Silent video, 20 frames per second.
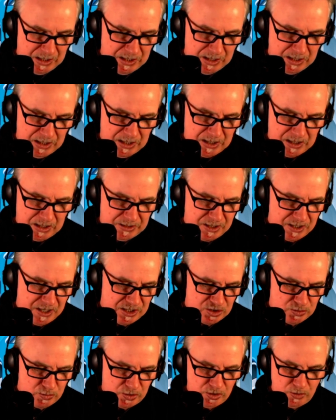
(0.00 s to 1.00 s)
And the
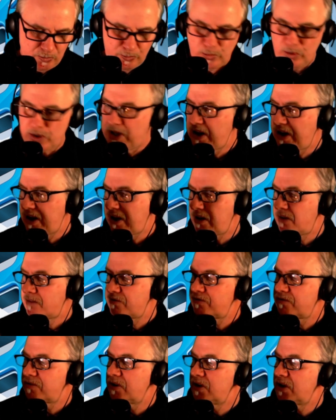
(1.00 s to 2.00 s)
next one up, we
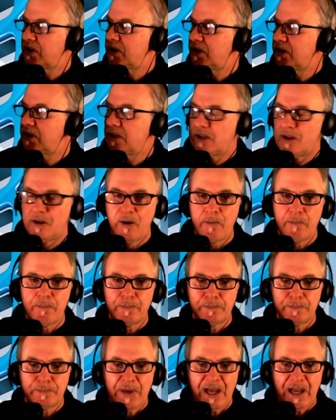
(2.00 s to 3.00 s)
have
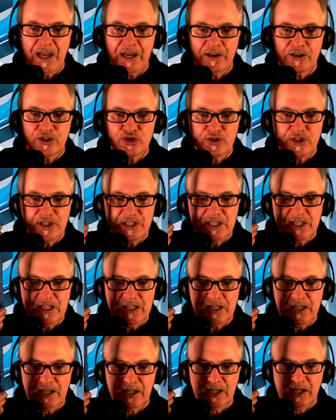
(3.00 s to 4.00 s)
Pan
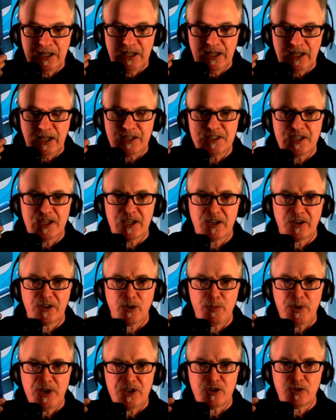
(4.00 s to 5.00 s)
3D, a take on the
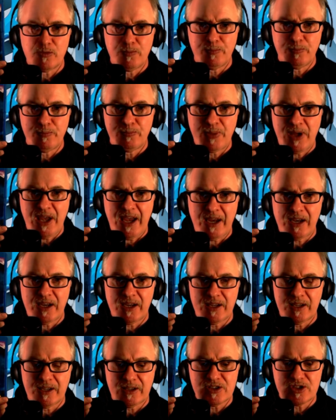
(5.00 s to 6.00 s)
Peter
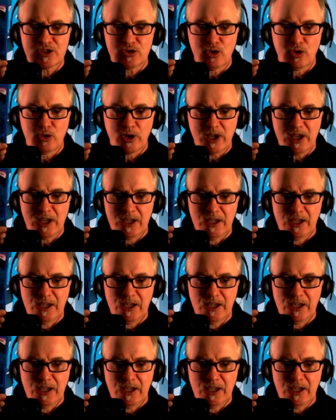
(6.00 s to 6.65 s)
Pan story.